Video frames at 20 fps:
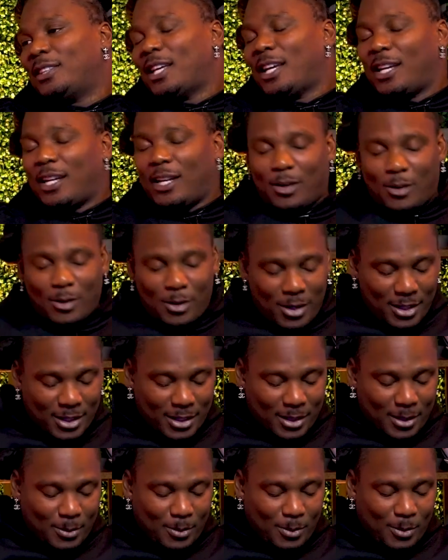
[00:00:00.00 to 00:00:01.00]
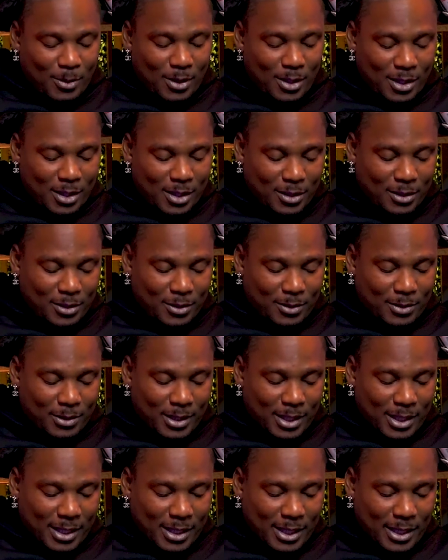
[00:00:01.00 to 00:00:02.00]
Taking Oregon, I'm going to under on
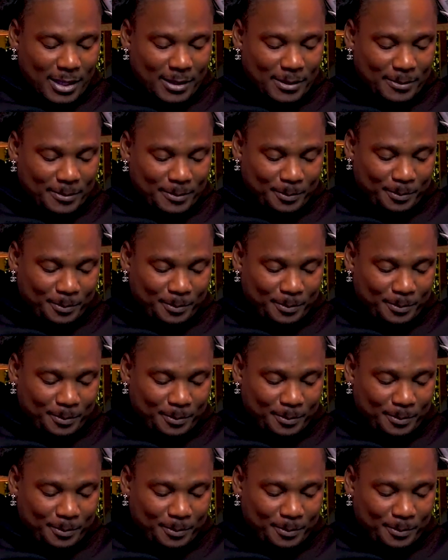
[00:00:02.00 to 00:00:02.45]
that game.